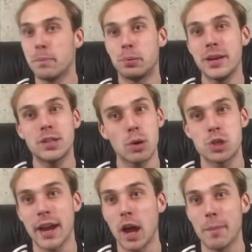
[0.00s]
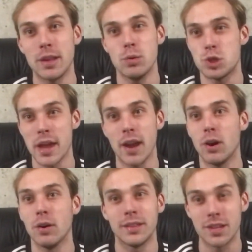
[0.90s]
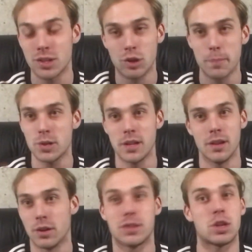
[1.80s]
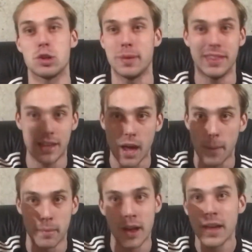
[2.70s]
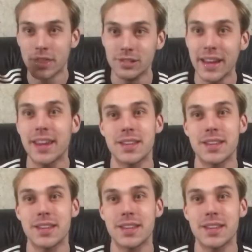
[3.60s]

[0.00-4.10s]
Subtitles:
please go check out my new channel. The description, or excuse me, the link